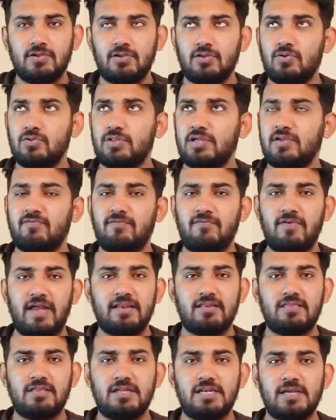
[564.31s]
you know their
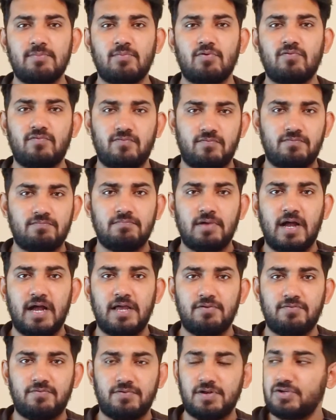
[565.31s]
fancy name of
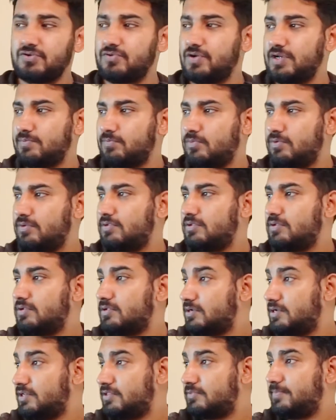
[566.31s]
high refresh rate
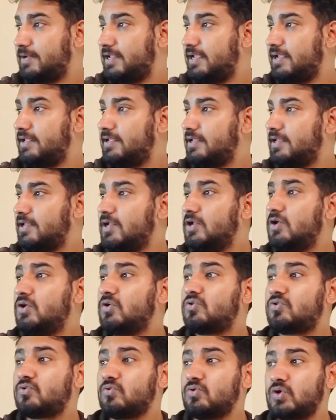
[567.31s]
uh, display
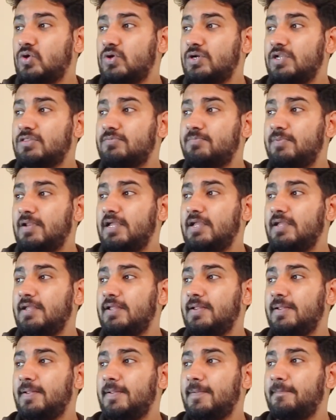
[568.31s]
true tone
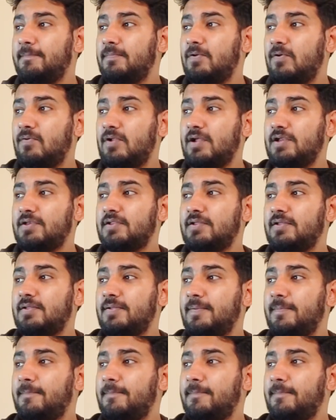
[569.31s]
display all right